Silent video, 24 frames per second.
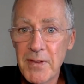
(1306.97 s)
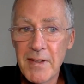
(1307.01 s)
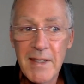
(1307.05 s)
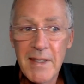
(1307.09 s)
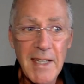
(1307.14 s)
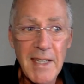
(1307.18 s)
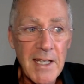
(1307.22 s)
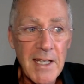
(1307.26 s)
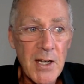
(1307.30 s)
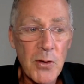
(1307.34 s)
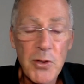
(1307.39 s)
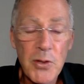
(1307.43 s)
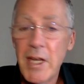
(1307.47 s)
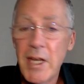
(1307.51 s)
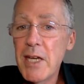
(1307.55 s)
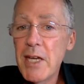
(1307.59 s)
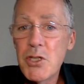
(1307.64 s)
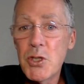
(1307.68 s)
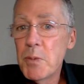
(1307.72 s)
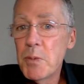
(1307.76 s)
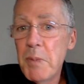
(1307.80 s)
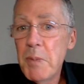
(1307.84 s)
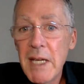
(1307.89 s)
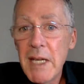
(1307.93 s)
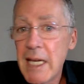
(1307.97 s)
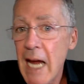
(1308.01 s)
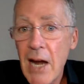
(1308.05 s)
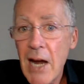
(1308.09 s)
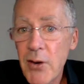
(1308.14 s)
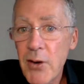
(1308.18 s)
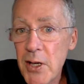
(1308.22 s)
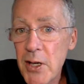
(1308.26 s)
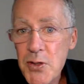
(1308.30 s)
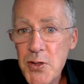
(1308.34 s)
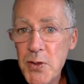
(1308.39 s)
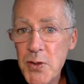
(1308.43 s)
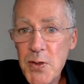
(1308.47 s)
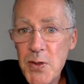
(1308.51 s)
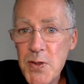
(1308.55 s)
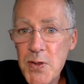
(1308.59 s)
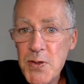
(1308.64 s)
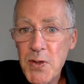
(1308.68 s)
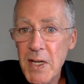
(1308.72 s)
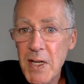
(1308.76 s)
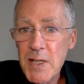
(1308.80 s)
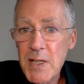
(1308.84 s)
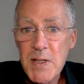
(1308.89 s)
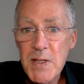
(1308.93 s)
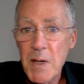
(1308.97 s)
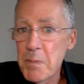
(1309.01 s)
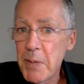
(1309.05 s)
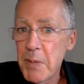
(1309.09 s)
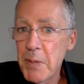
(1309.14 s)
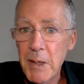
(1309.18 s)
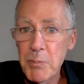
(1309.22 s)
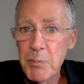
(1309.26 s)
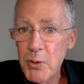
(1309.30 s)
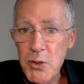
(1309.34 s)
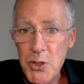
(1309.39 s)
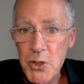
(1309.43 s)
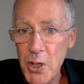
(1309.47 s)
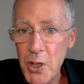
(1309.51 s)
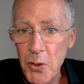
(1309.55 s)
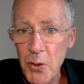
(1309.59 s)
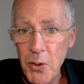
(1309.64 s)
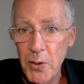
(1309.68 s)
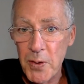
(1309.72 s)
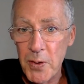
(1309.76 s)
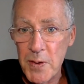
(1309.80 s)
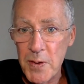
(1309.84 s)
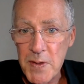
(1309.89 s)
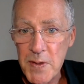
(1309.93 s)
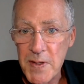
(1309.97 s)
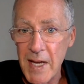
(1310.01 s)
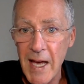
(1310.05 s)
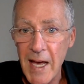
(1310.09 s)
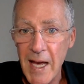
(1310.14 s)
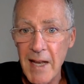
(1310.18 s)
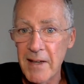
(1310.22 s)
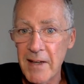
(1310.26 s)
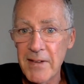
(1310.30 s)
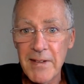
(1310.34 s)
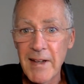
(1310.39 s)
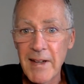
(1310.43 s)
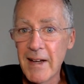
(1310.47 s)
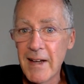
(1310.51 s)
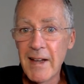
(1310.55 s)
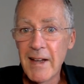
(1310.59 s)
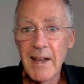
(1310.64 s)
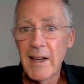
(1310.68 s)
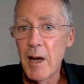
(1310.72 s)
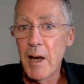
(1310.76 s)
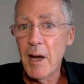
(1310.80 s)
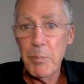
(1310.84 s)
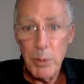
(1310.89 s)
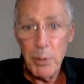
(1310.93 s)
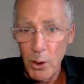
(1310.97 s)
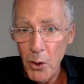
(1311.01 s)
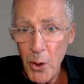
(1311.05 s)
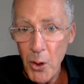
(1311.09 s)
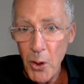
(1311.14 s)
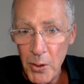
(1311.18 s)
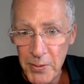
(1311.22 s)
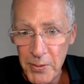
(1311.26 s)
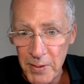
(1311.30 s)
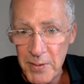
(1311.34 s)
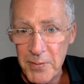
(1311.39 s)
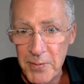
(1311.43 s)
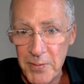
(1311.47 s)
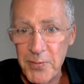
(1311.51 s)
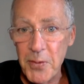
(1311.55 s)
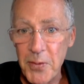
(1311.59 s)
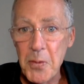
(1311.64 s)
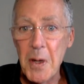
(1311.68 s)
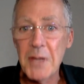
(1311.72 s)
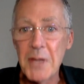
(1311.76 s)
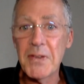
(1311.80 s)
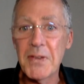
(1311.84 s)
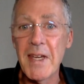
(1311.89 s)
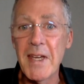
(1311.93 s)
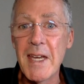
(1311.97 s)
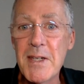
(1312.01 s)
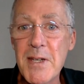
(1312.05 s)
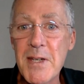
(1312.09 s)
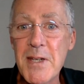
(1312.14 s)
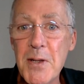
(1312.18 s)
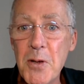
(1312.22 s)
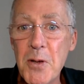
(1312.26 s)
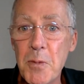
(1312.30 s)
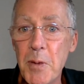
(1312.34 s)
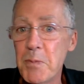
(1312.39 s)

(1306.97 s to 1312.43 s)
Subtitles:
they should be carried through the streets on people's shoulders and applauded for what they do.